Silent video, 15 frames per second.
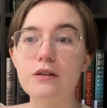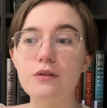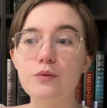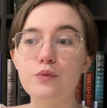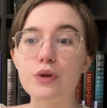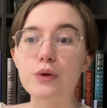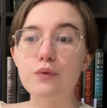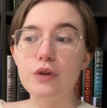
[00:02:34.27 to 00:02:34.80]

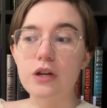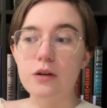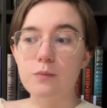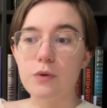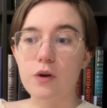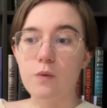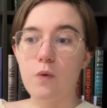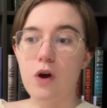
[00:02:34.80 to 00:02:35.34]
reread
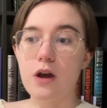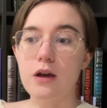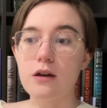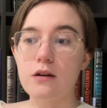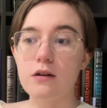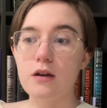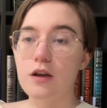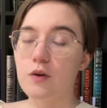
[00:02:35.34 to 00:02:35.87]
book
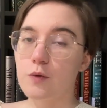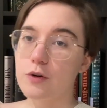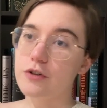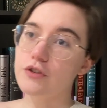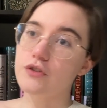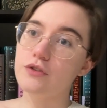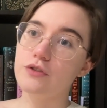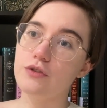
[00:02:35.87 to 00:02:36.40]
one in
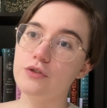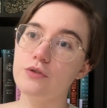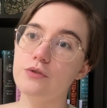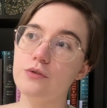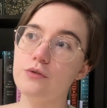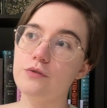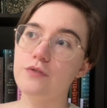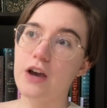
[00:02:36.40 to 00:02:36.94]
order
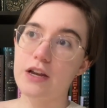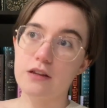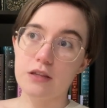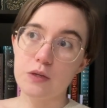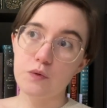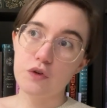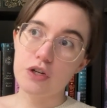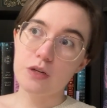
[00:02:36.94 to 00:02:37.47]
to
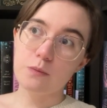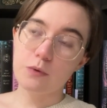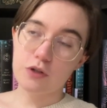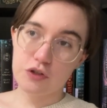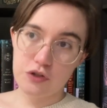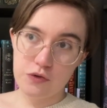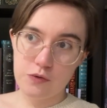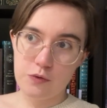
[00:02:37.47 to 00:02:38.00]
finally read book
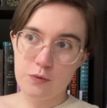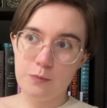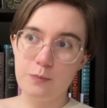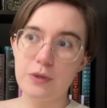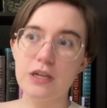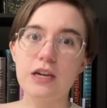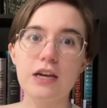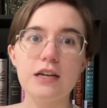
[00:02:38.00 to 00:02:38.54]
two,
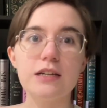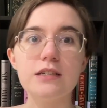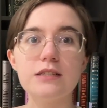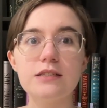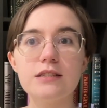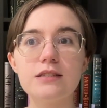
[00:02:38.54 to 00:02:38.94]
because